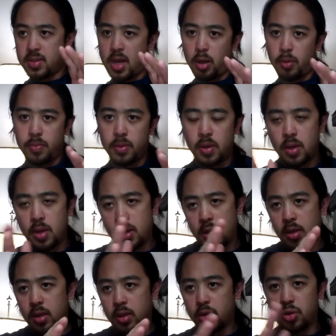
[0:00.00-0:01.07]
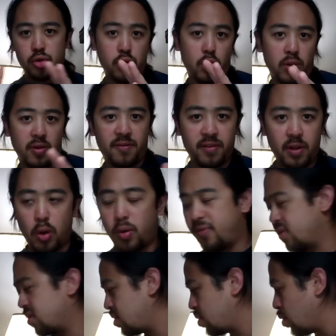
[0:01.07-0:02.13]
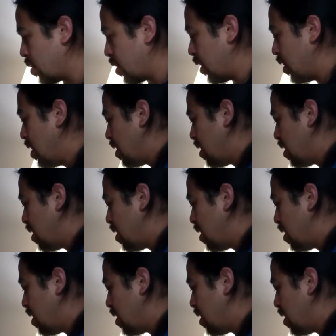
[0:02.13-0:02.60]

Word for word: help control the flow of a story.